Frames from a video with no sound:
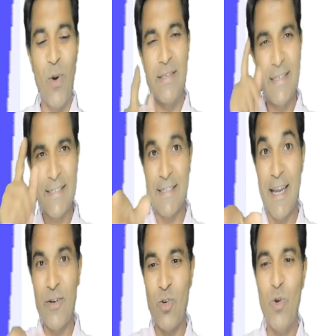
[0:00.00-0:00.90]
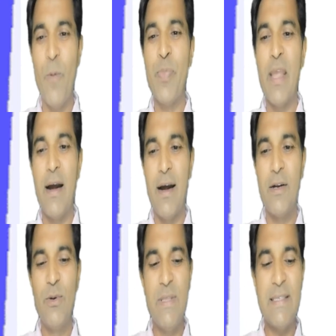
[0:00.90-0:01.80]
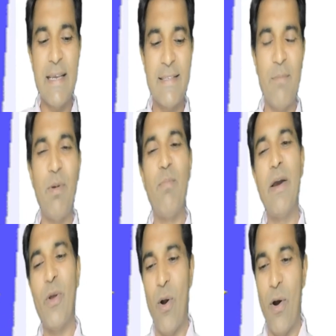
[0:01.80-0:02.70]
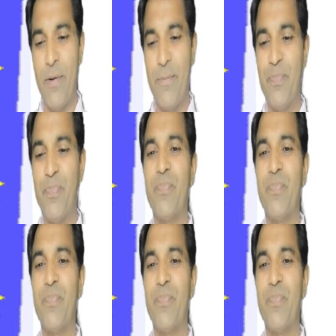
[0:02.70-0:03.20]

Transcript: coil. Just try to uh, do this example by your own.